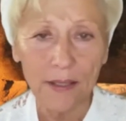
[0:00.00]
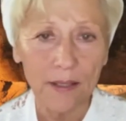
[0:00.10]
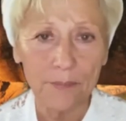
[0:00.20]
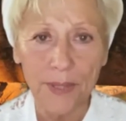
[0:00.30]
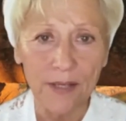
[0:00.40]

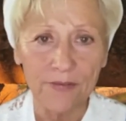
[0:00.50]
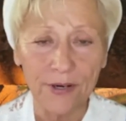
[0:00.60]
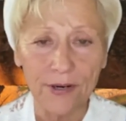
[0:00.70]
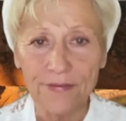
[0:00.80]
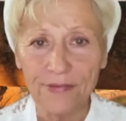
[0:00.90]
being
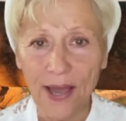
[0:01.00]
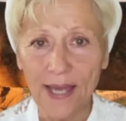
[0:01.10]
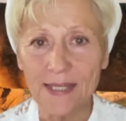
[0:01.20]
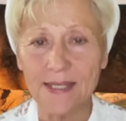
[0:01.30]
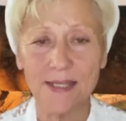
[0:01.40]

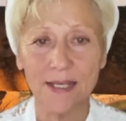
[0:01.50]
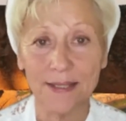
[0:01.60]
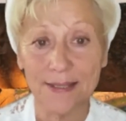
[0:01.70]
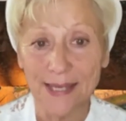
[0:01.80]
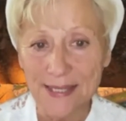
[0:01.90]
verified, still
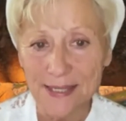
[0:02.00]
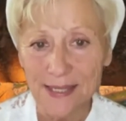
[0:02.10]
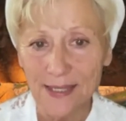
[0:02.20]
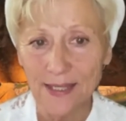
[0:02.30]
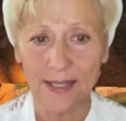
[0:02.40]

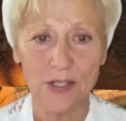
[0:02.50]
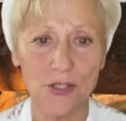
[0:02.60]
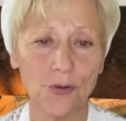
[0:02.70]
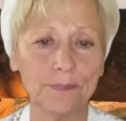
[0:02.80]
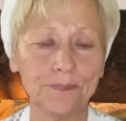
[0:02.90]
tested, and
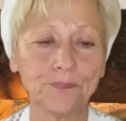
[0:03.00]
so.